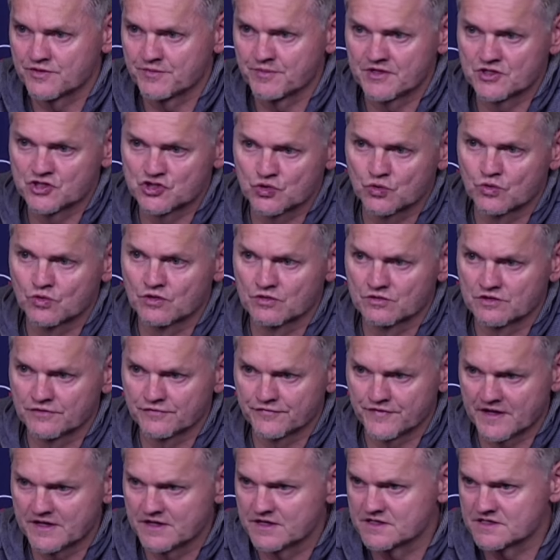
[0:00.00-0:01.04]
We've been short on
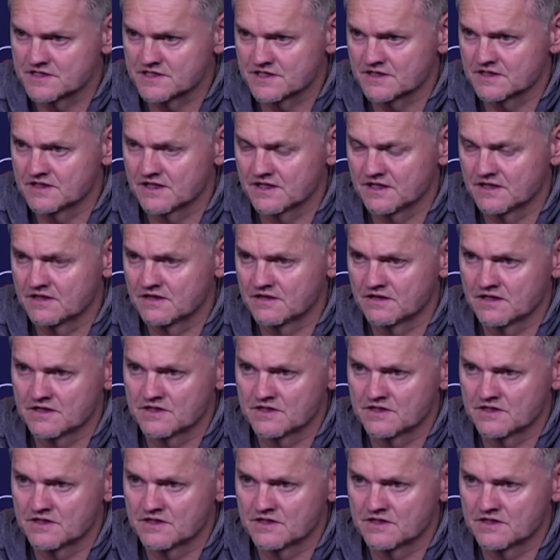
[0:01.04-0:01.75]
defenders in in,